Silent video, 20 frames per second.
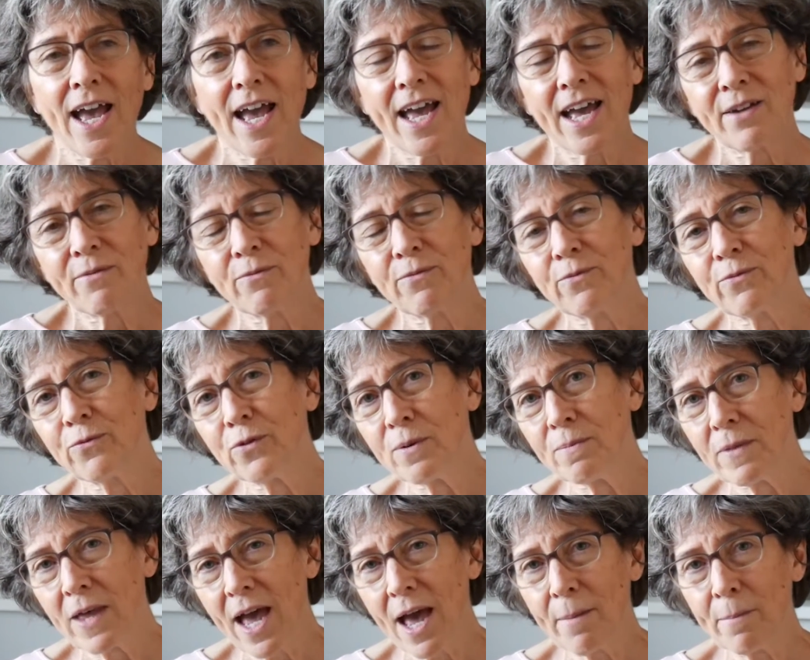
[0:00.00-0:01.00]
And
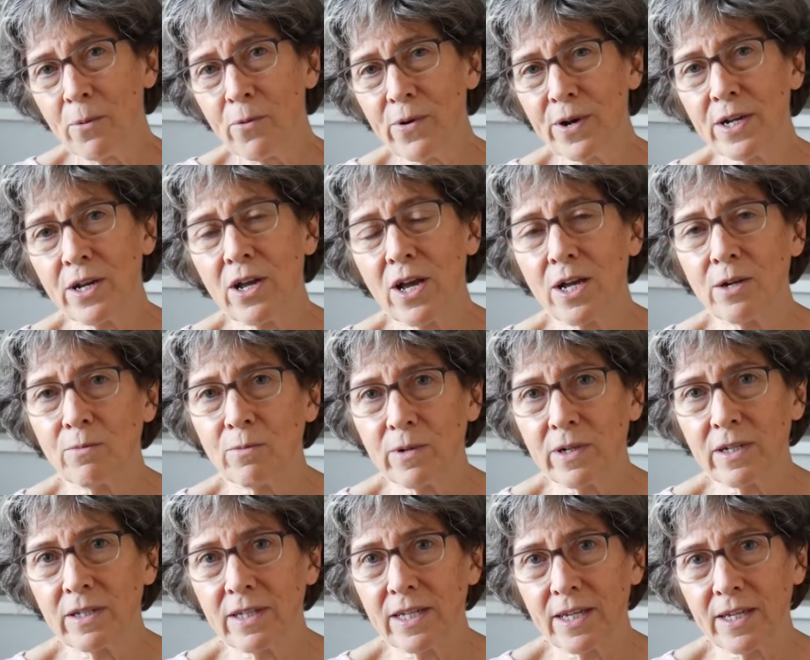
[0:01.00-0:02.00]
from that point on,
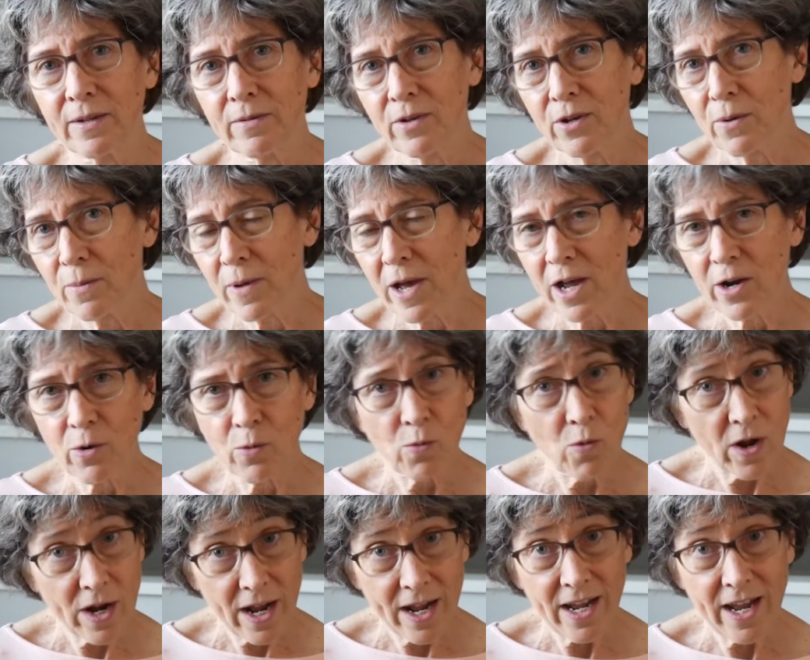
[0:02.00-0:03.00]
really, no matter
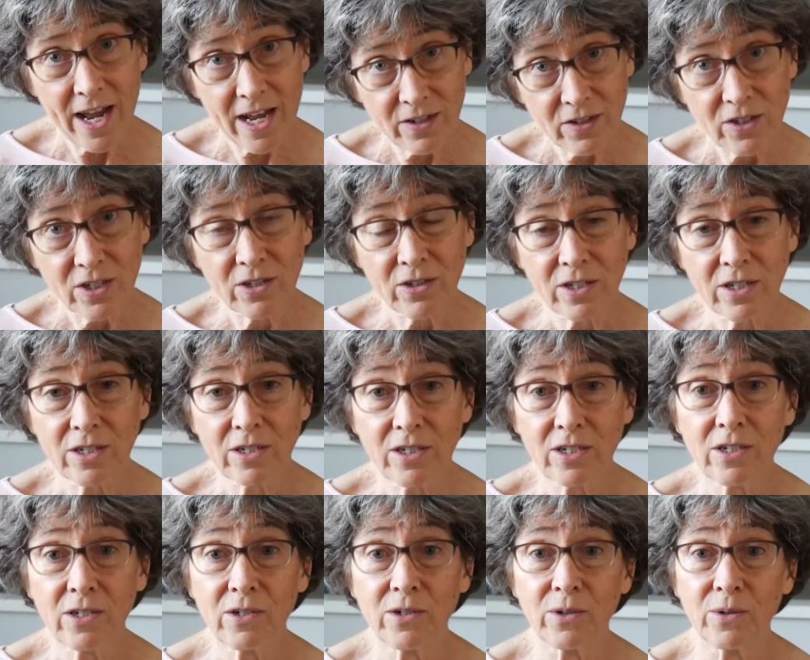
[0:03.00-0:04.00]
what I ask you to
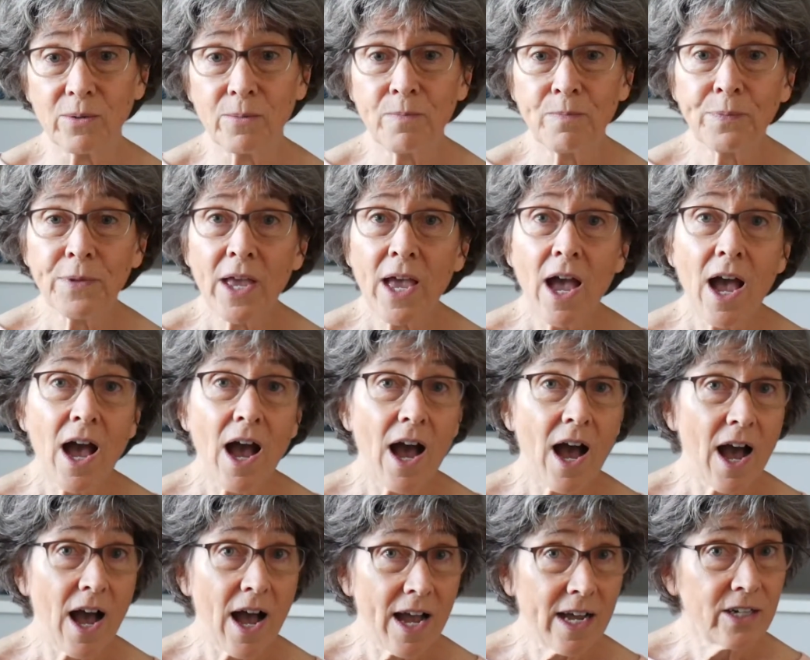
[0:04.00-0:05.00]
do,
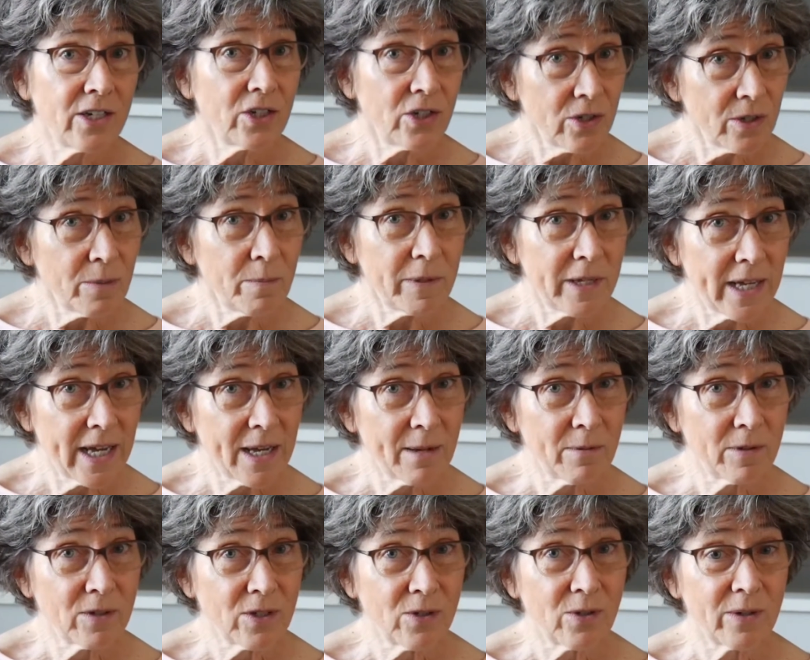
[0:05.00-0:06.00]
I should be
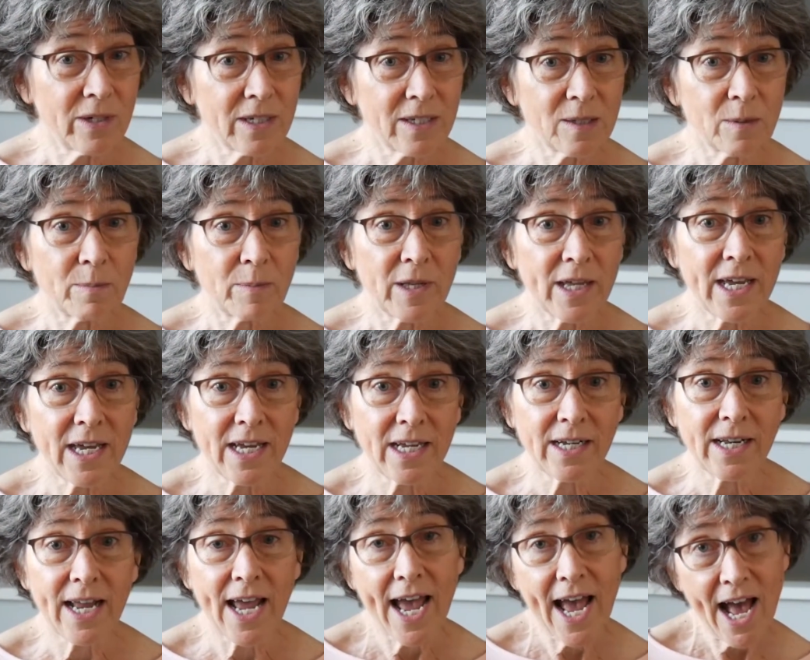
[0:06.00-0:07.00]
able to
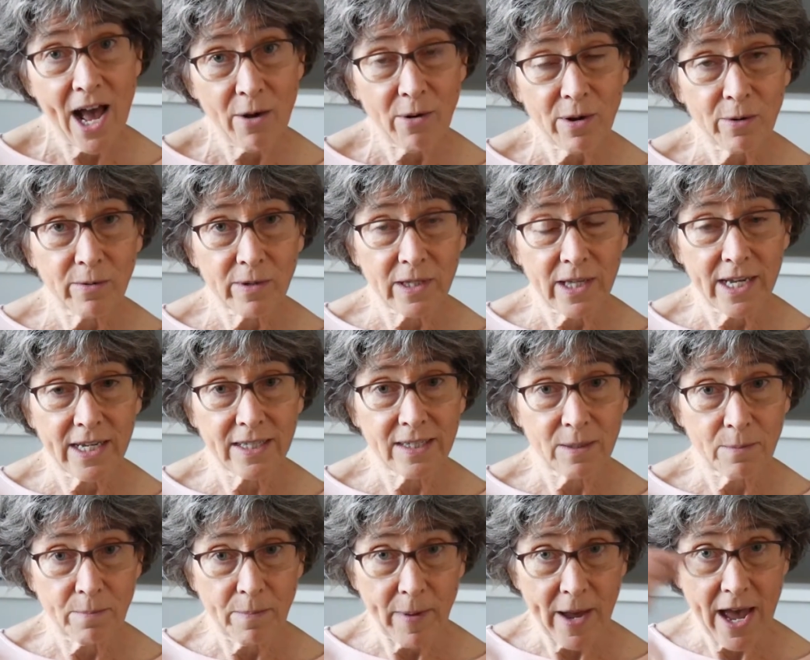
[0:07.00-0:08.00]
explain how it
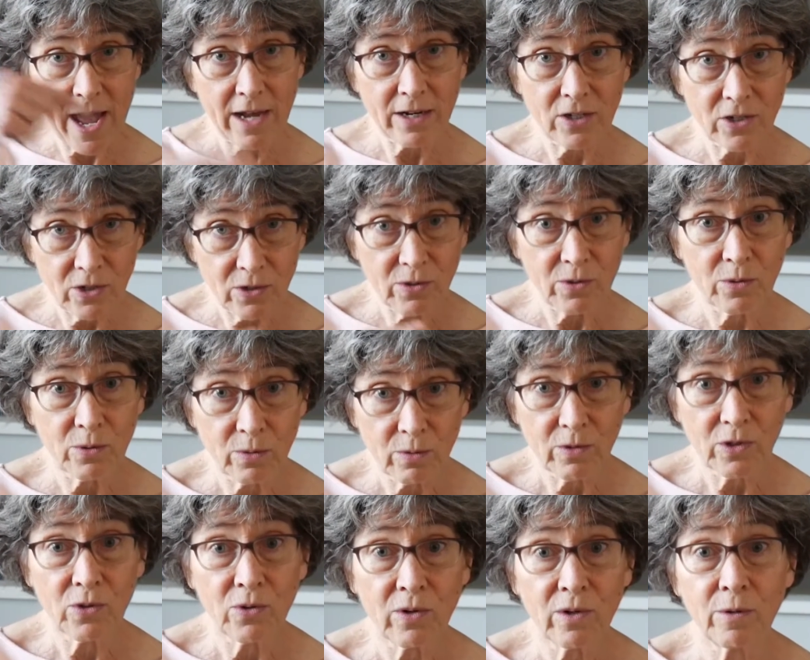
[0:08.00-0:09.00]
relates back to
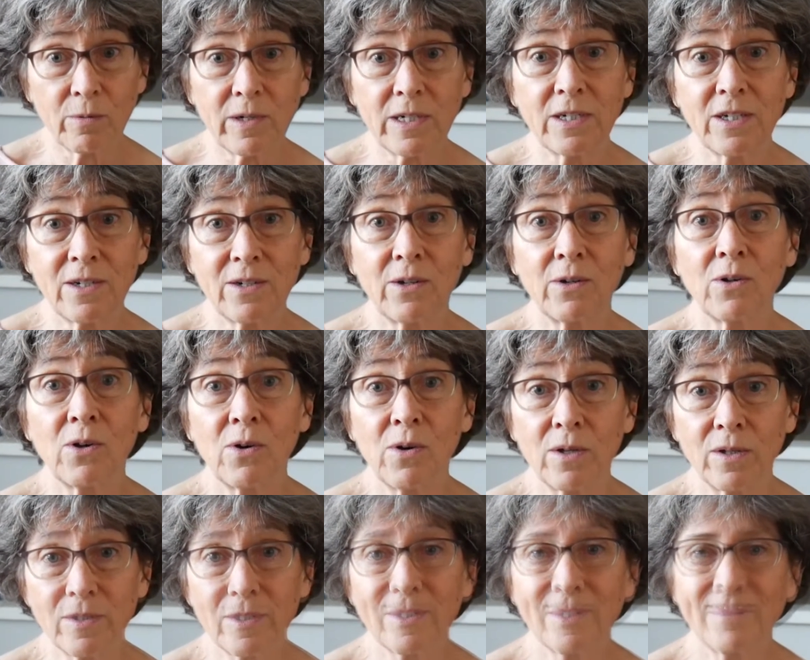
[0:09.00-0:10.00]
your original
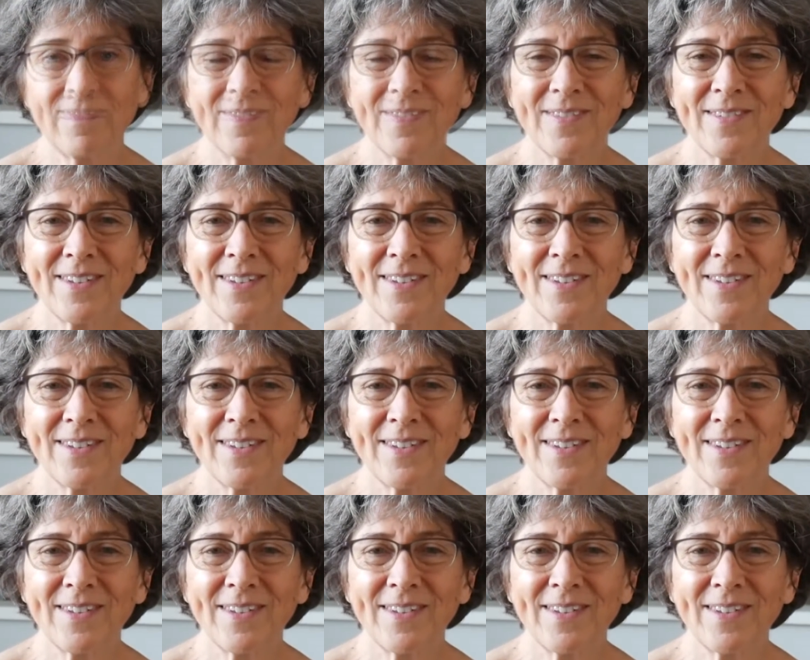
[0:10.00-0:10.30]
goals.